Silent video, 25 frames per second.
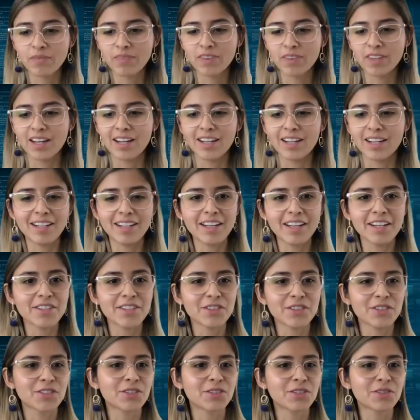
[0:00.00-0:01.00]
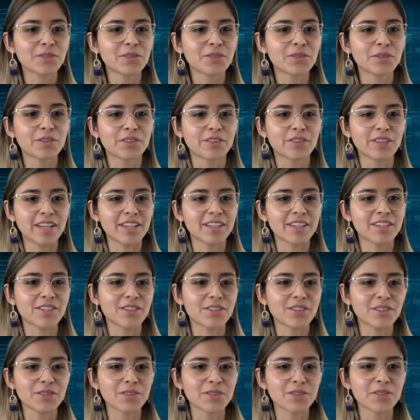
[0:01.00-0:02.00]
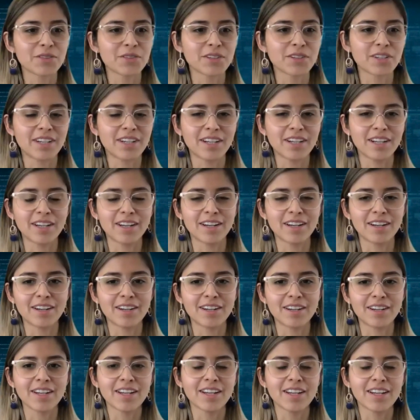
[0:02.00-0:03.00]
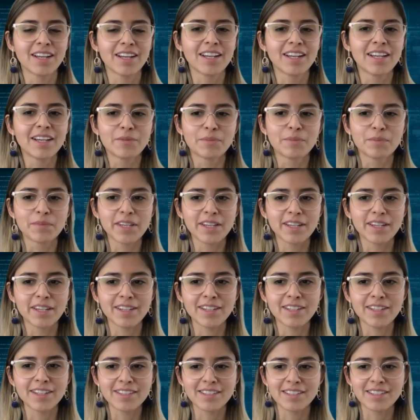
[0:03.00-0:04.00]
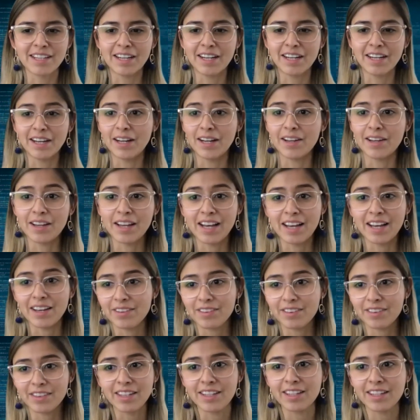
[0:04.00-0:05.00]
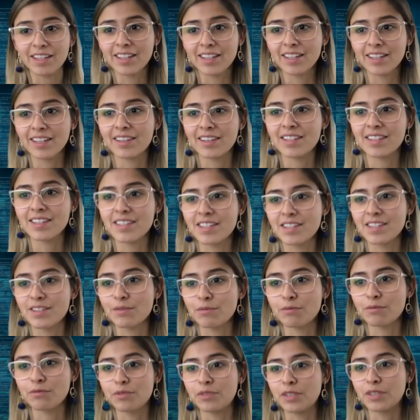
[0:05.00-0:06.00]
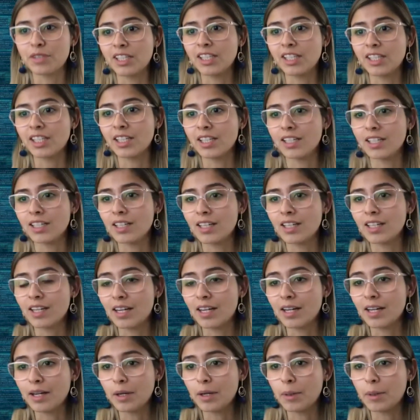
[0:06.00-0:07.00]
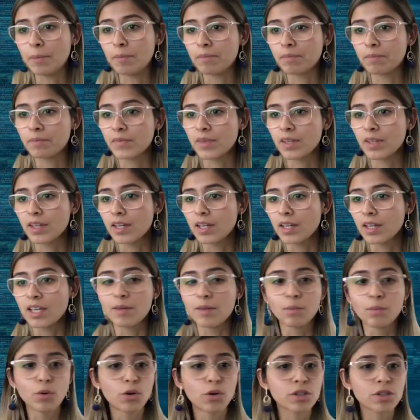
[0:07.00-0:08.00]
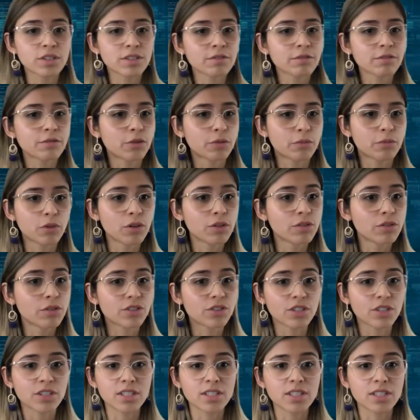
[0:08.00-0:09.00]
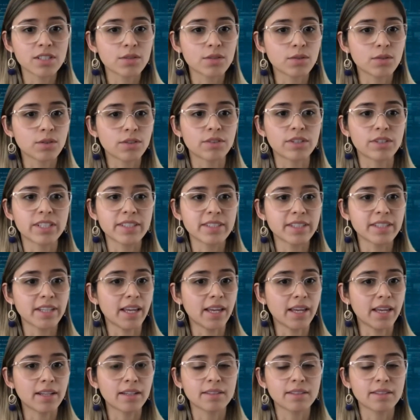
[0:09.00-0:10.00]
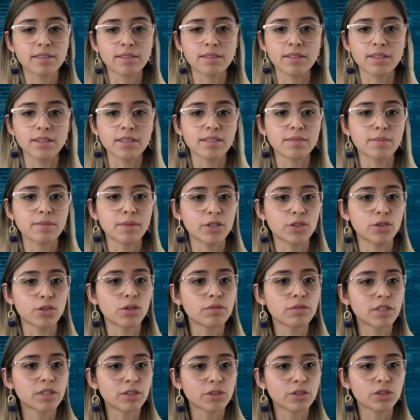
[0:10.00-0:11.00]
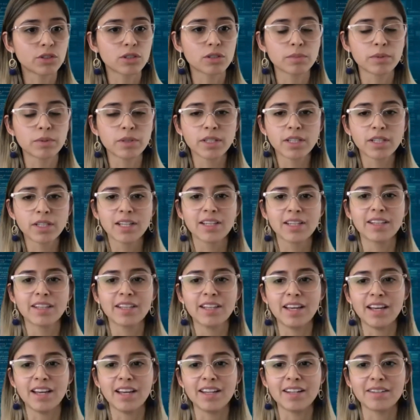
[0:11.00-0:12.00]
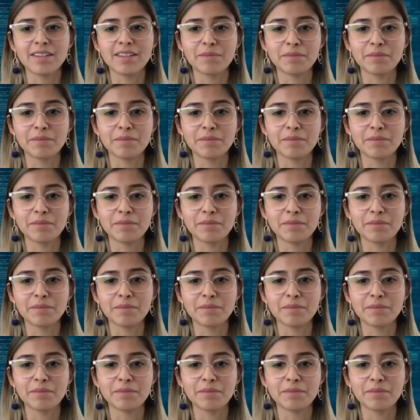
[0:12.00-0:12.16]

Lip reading: I'd like to thank you because I think this is really important for volunteers to understand this microbial group that